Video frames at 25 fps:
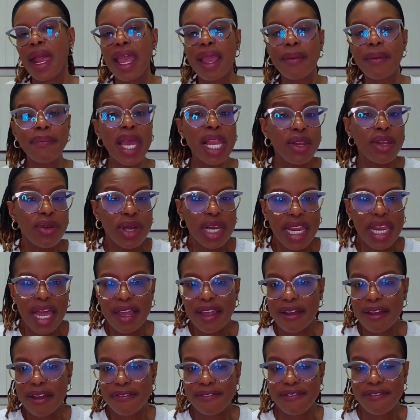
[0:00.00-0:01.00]
It may look
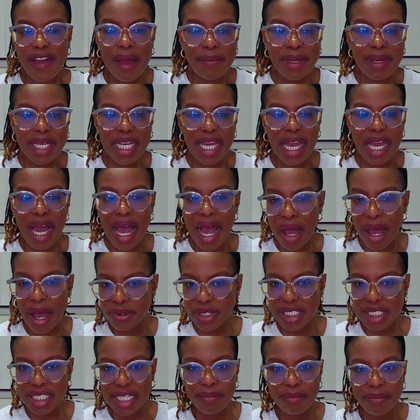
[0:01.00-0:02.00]
like a family
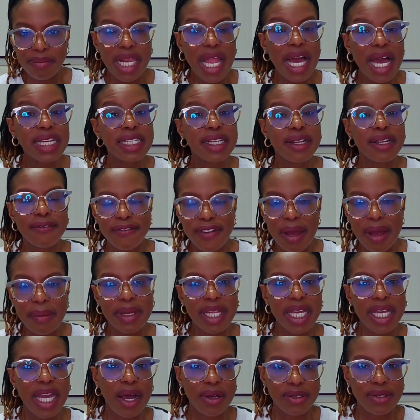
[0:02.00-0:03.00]
outing, planning a
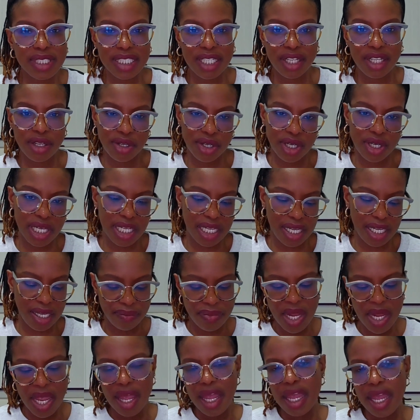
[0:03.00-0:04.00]
family outing
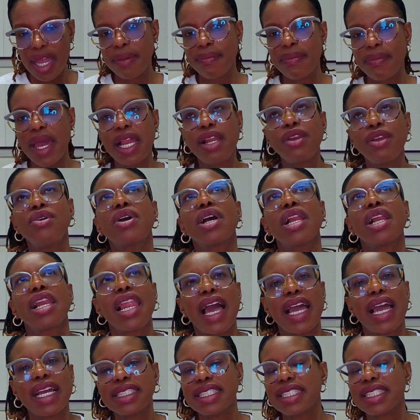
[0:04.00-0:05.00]
early. It may look
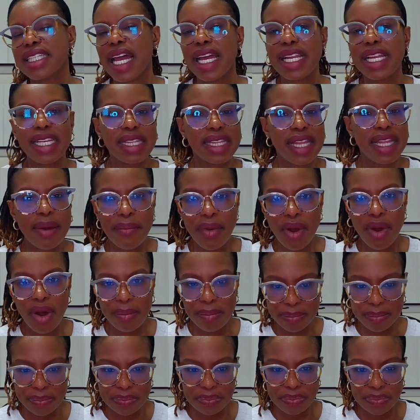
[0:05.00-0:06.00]
like signing them
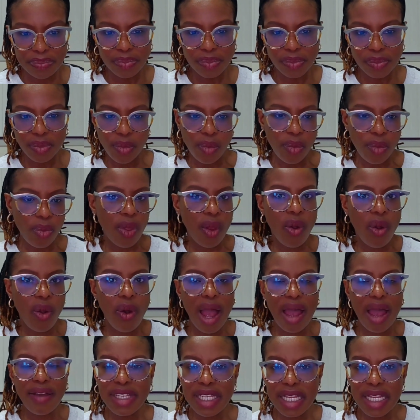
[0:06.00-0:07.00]
up
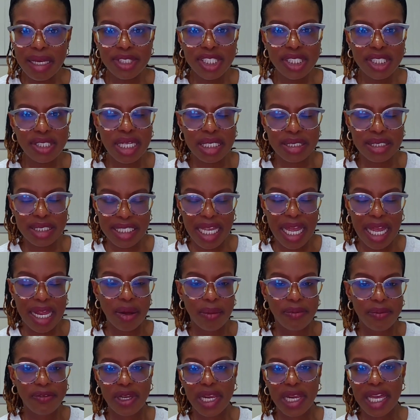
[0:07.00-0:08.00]
or having them
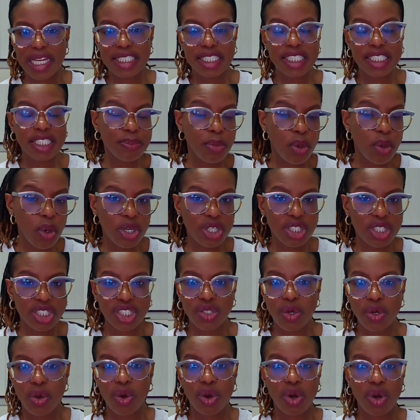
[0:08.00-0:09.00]
sign up for like
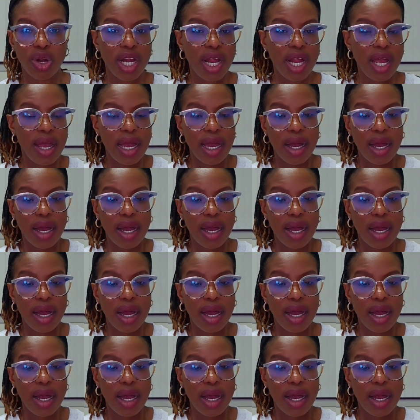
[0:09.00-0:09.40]
sports or